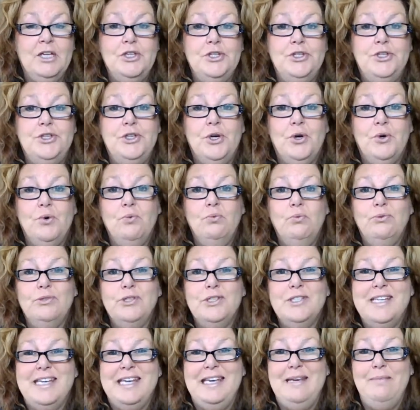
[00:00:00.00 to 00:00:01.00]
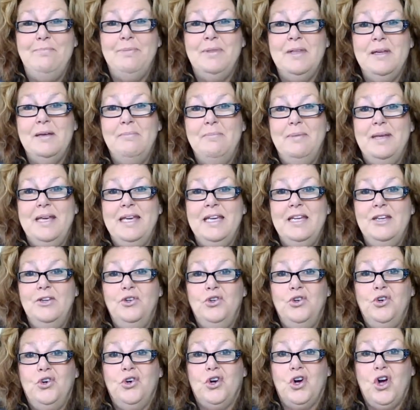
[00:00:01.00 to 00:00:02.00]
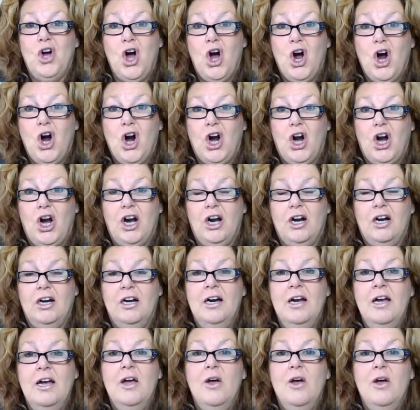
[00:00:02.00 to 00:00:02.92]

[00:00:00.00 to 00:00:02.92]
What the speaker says: Don't keep them in your car.